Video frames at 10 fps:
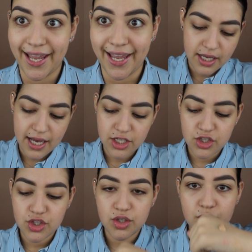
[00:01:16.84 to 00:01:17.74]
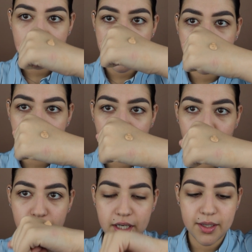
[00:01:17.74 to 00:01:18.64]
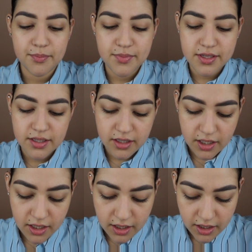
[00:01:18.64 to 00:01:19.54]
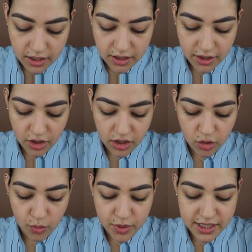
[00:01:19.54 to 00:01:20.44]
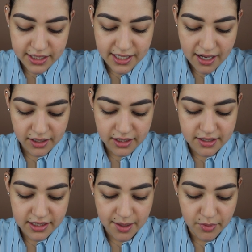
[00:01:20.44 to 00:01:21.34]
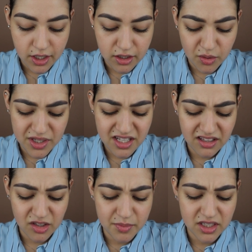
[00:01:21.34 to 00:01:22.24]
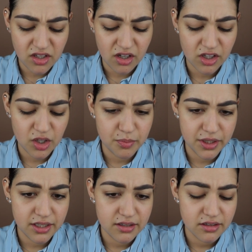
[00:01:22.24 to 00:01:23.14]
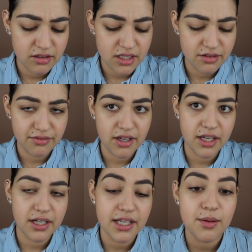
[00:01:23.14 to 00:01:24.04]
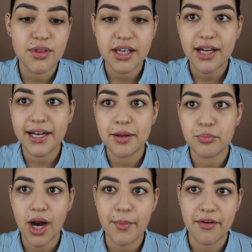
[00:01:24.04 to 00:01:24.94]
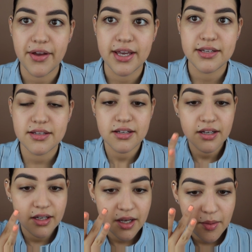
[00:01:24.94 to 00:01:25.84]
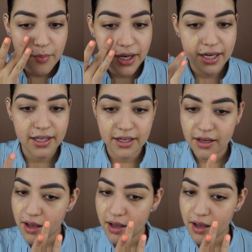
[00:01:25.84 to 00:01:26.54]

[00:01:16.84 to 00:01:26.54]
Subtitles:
Yeah, I just do like full pumps. They're almost exactly the same color. One's a little bit darker, but it's fine. I keep thinking I didn't prime my face, but I did.